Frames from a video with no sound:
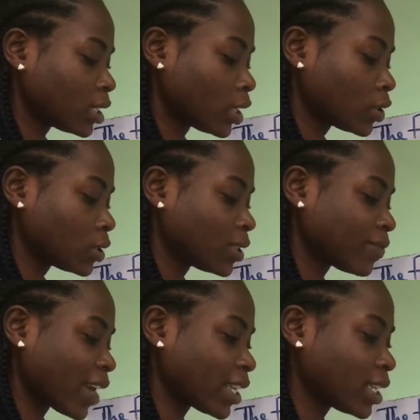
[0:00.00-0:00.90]
Now
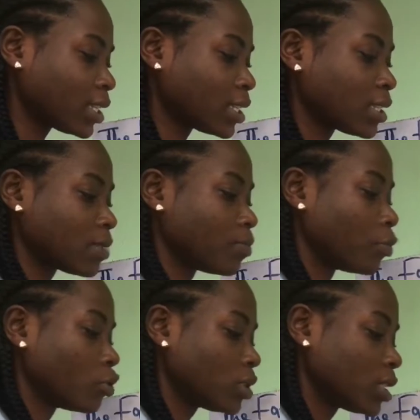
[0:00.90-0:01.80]
dividing this
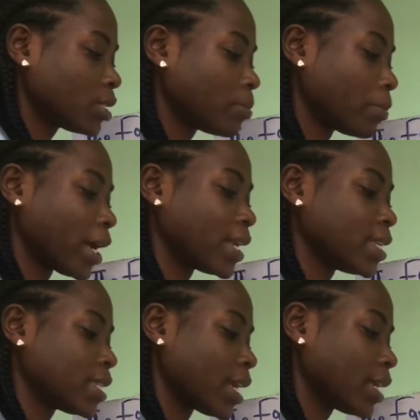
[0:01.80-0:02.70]
both by
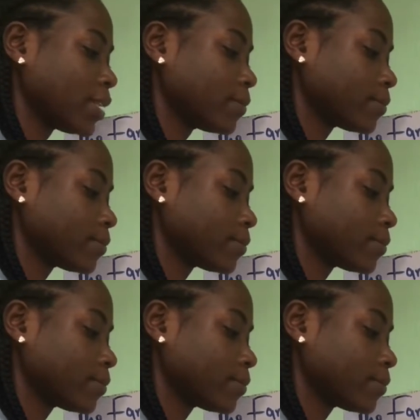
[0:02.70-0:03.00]
10,